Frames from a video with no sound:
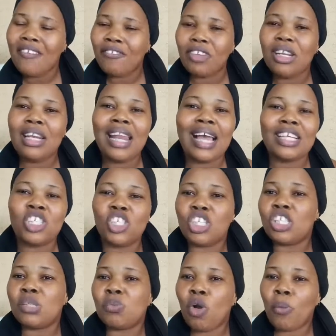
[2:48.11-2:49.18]
feeling like she
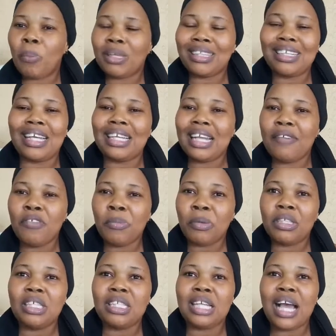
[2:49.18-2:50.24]
is more better than
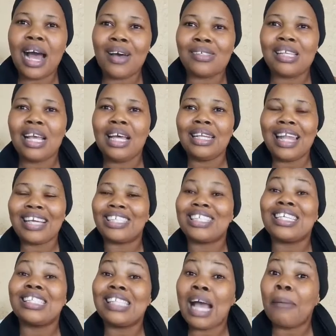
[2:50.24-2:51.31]
everybody in the house, like
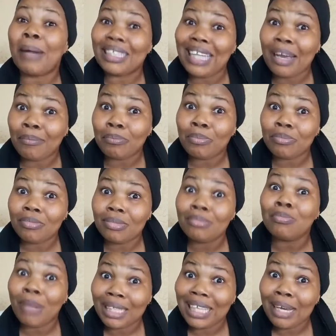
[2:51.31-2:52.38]
she is their madam,
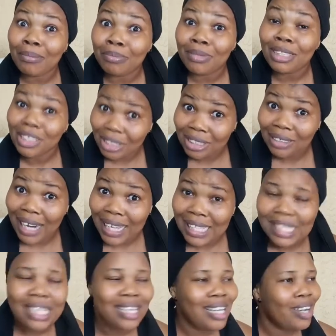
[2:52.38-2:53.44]

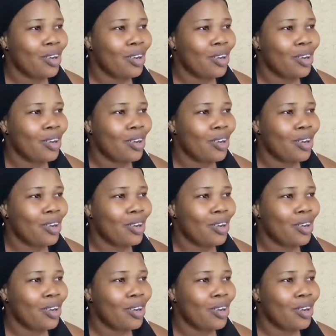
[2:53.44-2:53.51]
right?